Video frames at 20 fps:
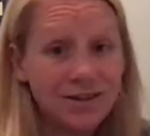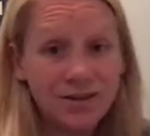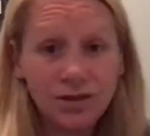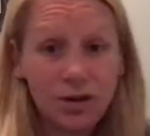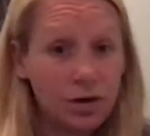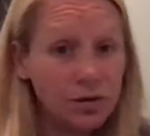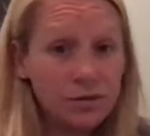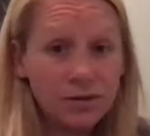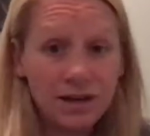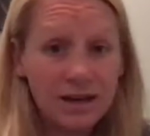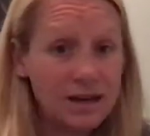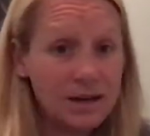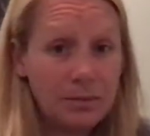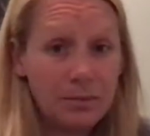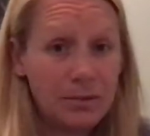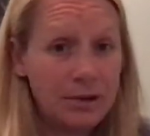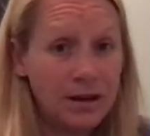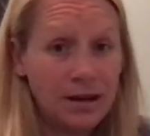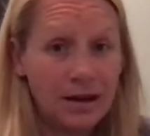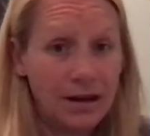don't need a
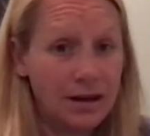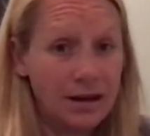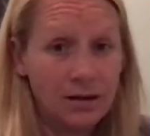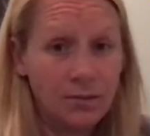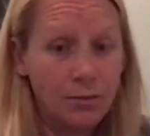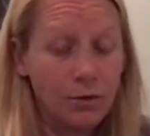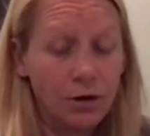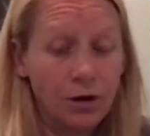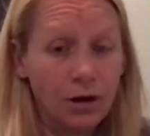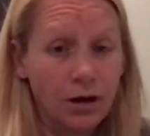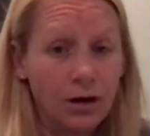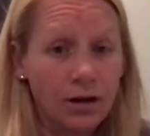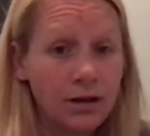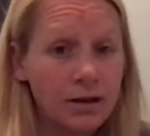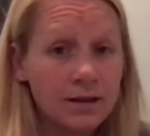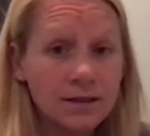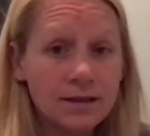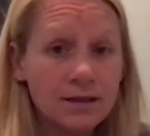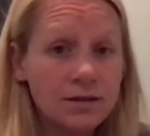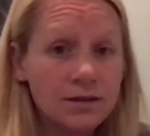B anymore
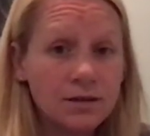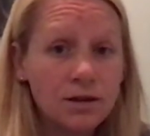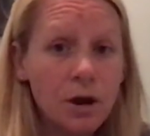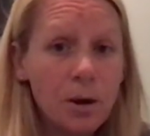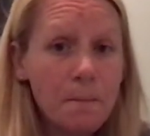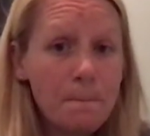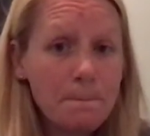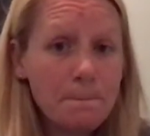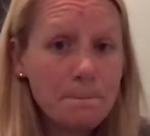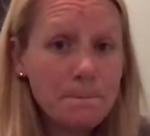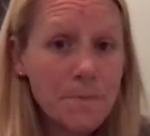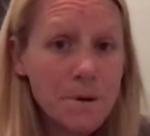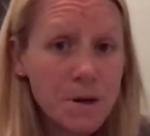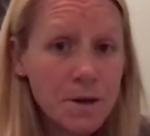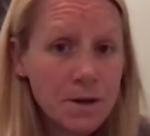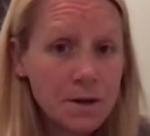because there's no B.